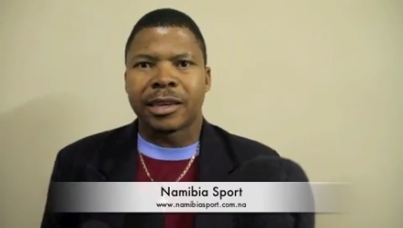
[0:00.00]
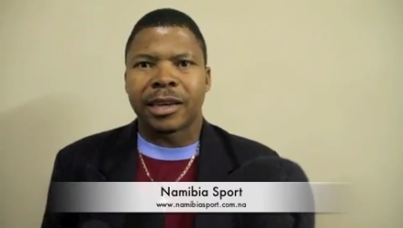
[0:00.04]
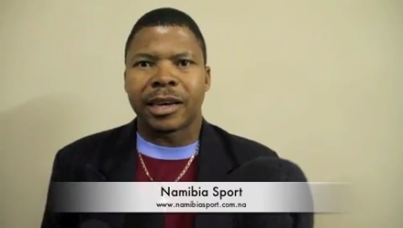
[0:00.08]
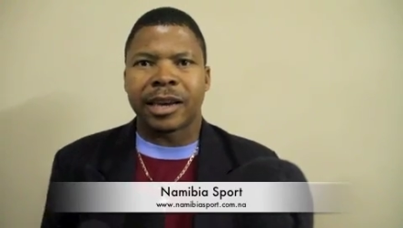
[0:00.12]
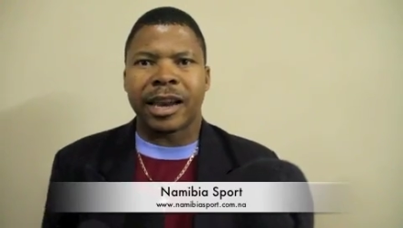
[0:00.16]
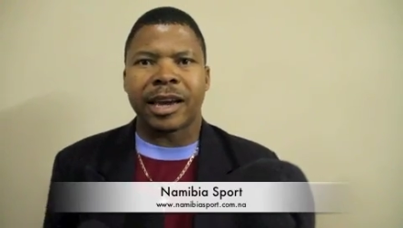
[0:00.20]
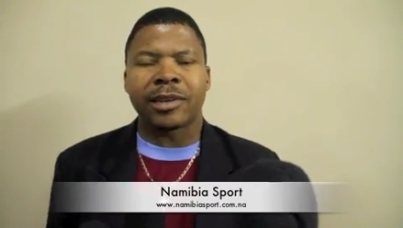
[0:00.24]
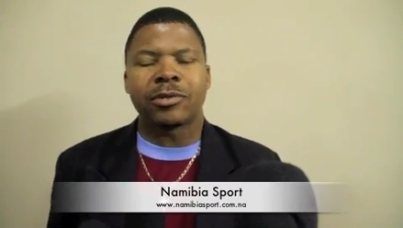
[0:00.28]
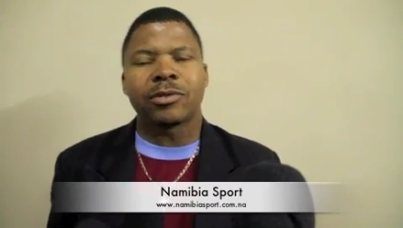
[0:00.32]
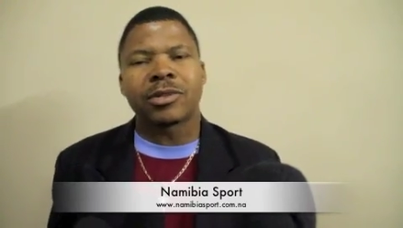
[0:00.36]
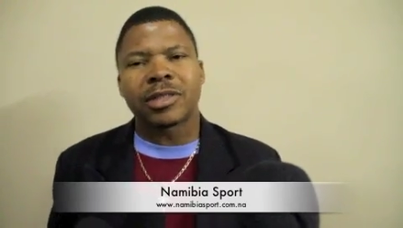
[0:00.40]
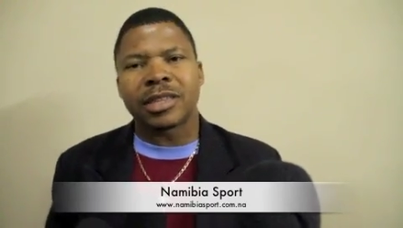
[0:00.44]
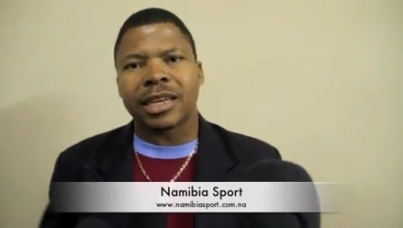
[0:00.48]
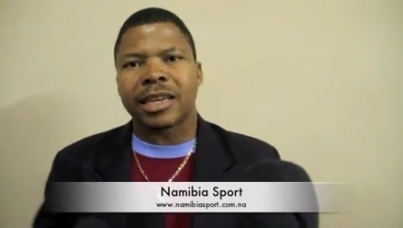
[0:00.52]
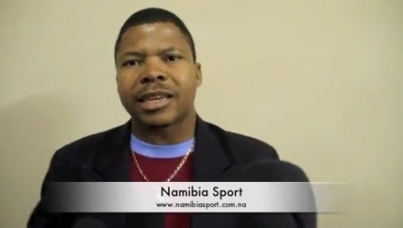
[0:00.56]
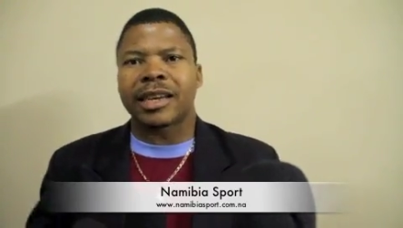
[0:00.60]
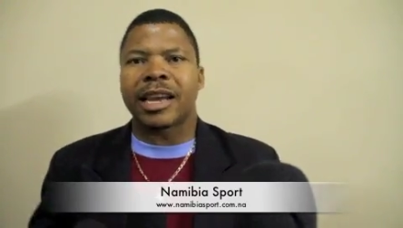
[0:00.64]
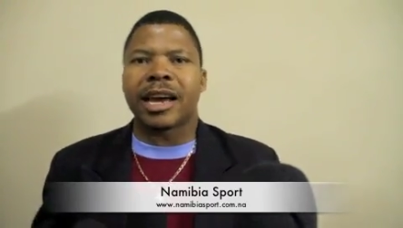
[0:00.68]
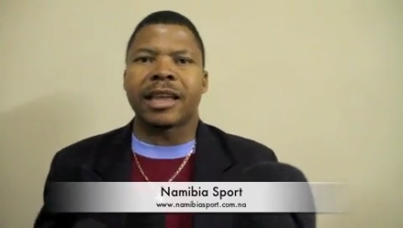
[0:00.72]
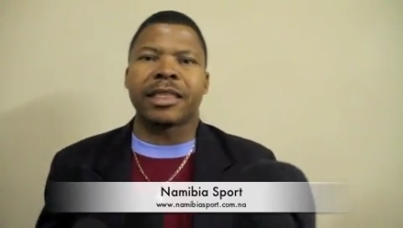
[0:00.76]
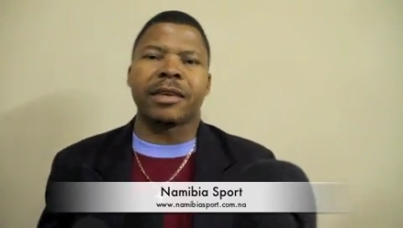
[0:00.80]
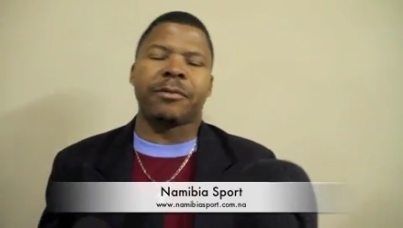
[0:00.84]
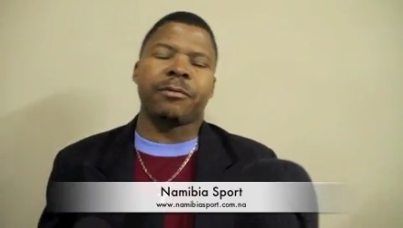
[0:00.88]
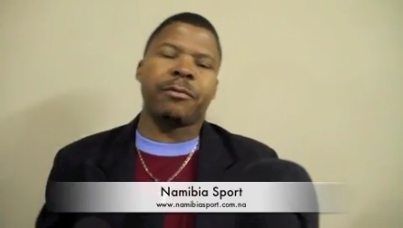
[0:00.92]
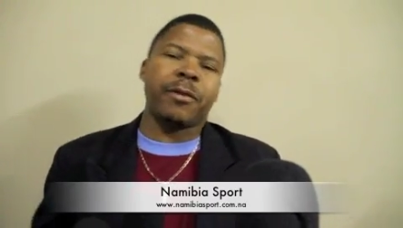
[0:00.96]
Now you see
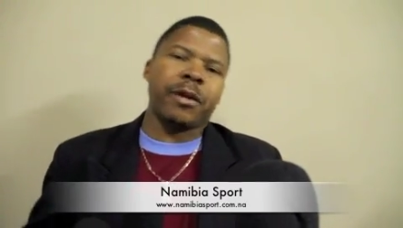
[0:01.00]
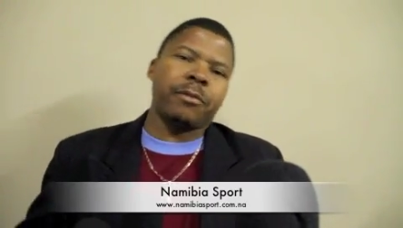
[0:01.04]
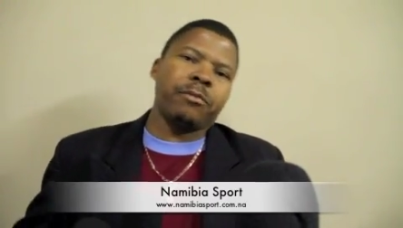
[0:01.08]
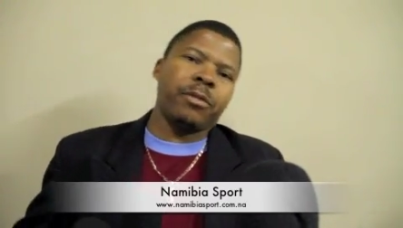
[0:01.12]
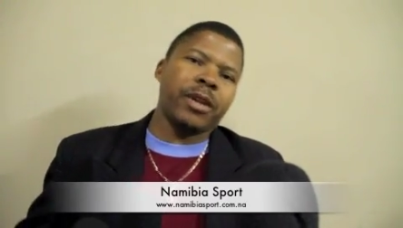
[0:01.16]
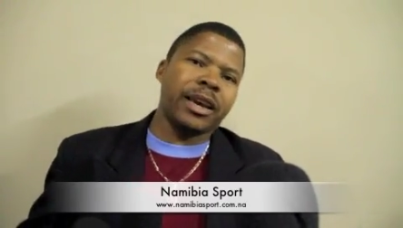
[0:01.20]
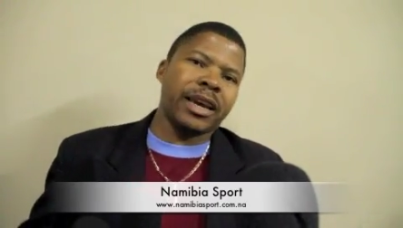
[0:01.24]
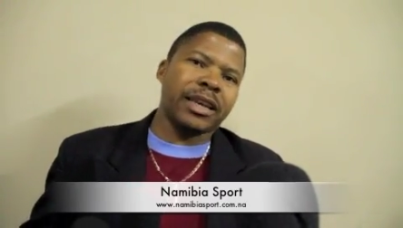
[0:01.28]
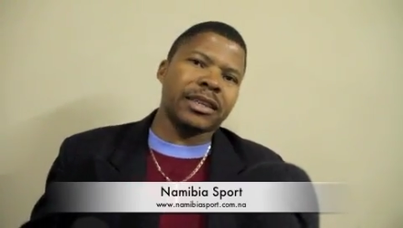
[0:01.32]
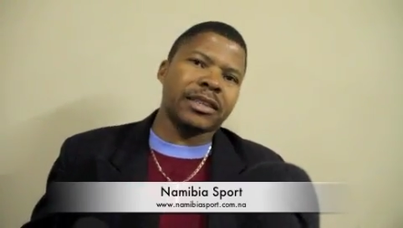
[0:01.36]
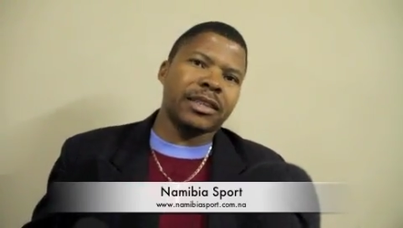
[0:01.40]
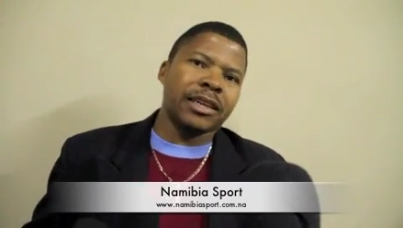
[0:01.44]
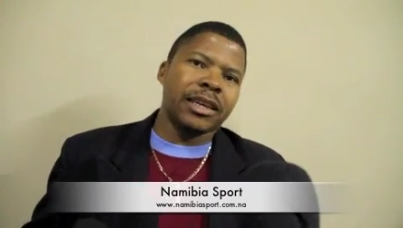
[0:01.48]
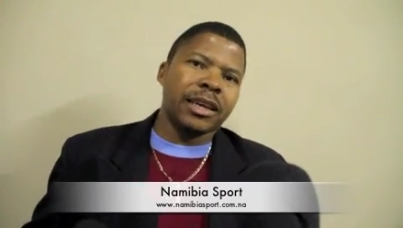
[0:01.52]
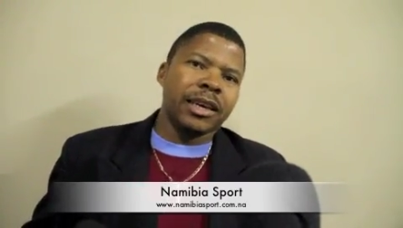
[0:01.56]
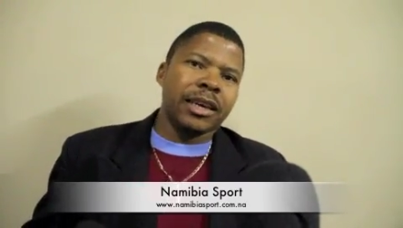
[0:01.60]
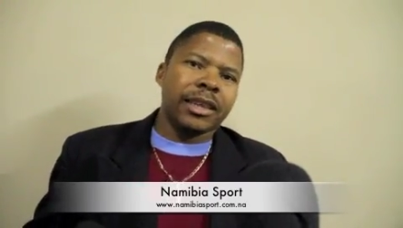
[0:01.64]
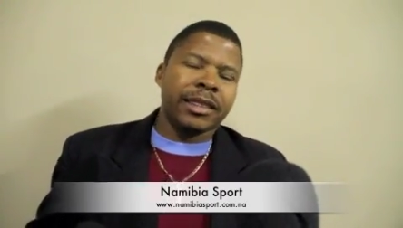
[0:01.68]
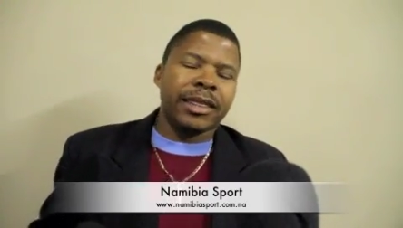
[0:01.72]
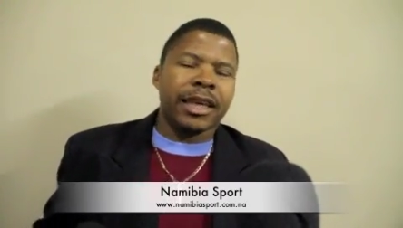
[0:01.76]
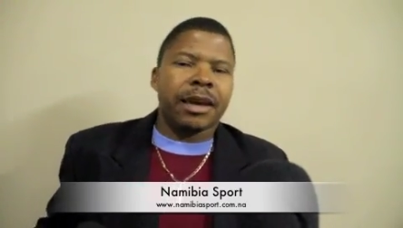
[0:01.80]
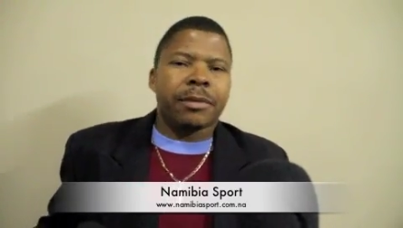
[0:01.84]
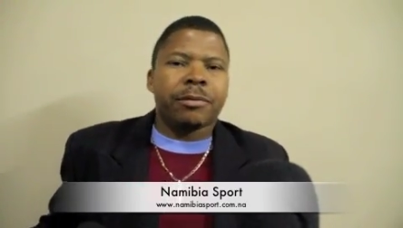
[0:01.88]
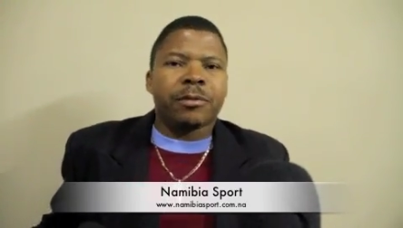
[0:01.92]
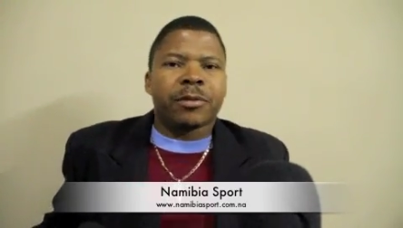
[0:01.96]
now the players,
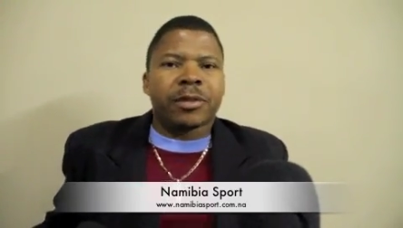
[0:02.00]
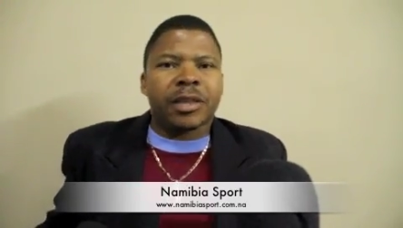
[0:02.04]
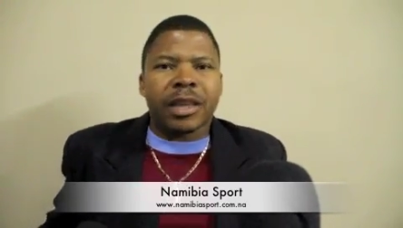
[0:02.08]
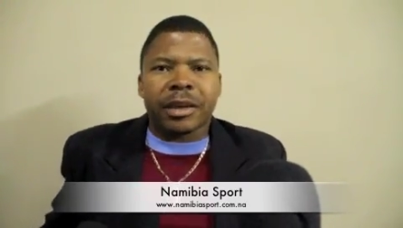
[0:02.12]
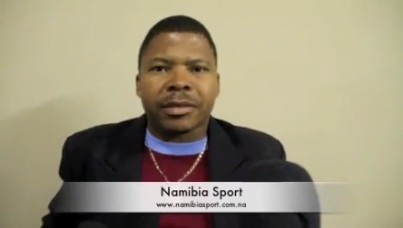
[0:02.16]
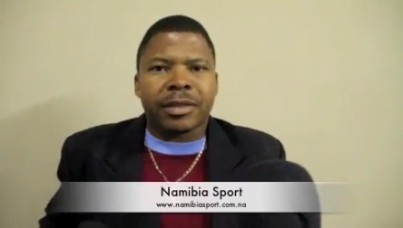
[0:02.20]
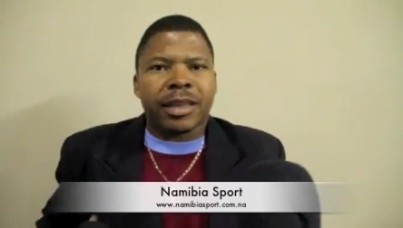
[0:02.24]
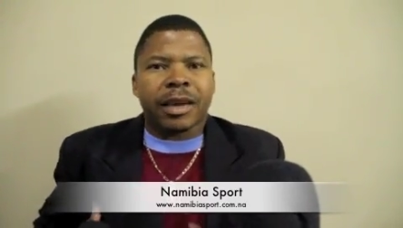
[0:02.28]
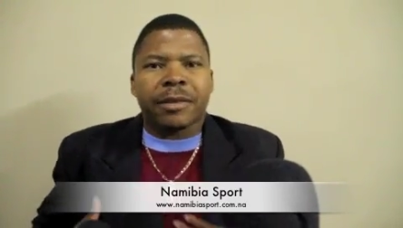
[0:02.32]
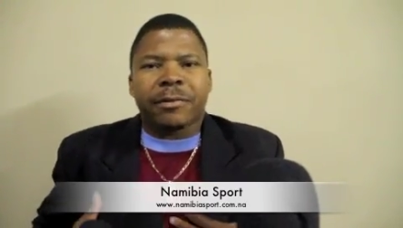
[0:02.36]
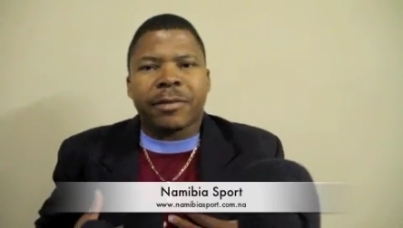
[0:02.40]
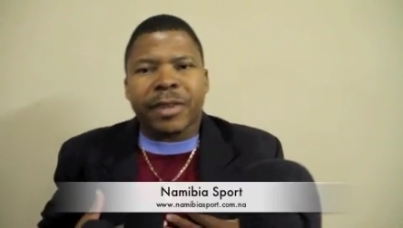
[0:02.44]
they are